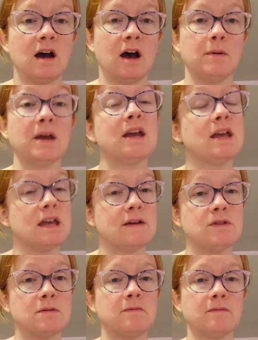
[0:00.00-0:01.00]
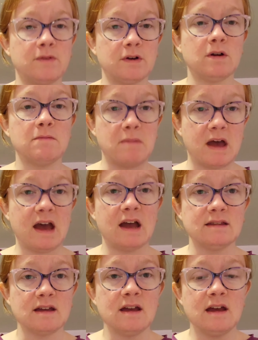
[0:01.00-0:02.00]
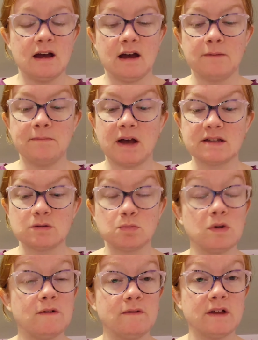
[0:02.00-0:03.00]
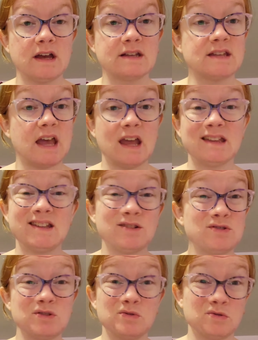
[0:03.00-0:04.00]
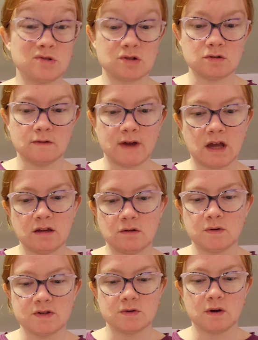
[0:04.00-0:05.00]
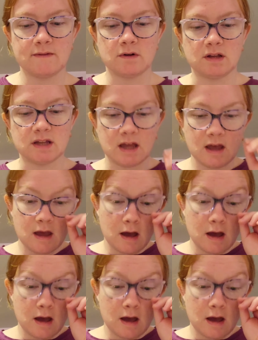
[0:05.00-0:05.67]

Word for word: It can give them very bad acid reflux, and there's no nutritional value whatsoever in it.